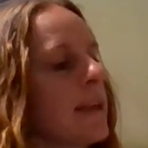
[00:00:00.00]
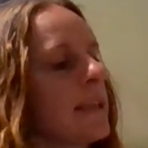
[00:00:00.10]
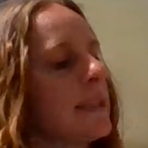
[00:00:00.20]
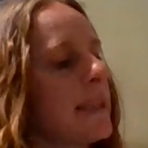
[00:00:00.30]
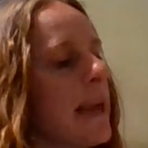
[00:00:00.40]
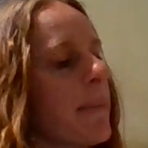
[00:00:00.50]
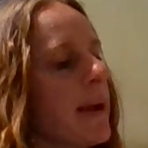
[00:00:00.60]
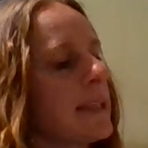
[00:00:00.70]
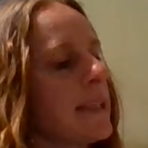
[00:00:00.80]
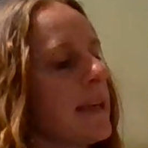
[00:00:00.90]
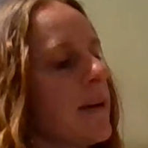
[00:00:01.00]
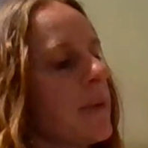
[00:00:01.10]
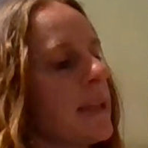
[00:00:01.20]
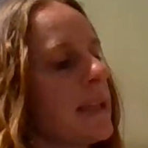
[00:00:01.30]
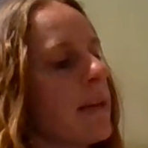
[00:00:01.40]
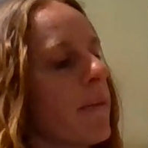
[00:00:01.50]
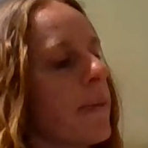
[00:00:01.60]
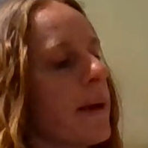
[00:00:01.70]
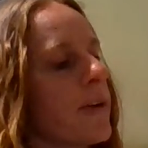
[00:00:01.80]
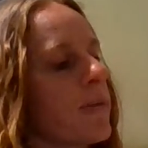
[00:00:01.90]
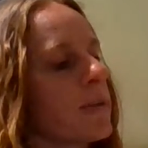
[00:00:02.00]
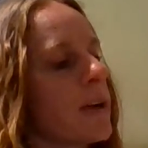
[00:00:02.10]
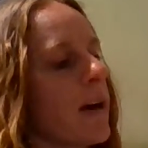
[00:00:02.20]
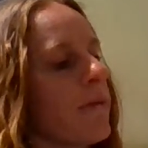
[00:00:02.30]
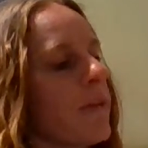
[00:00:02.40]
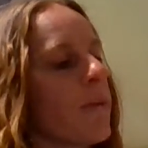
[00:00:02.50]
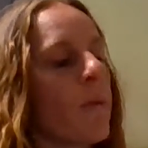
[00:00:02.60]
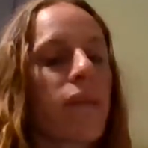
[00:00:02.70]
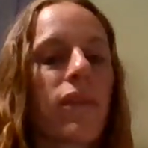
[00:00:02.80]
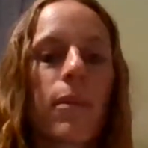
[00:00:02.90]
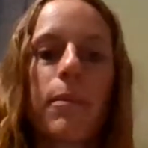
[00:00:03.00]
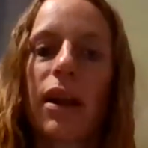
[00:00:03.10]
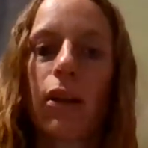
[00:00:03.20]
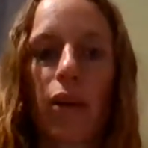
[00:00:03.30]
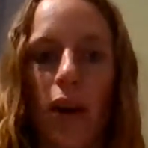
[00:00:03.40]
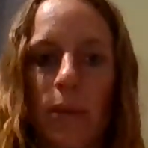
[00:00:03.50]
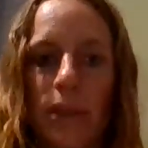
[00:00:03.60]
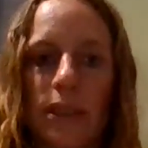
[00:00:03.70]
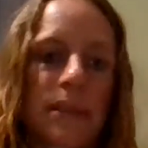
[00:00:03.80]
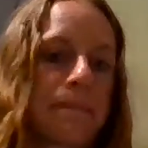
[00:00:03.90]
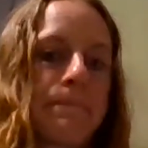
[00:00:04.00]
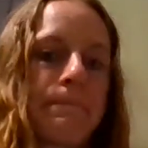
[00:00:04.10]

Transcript: same idea, but the double bond O is off one of the middle carbons.